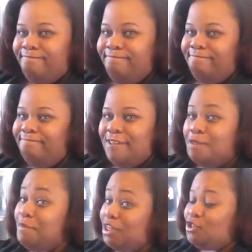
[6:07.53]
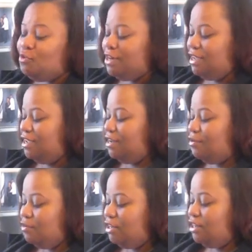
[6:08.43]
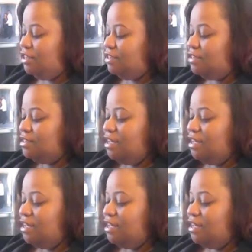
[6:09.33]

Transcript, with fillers: Mm, it makes you want to eat. It really does.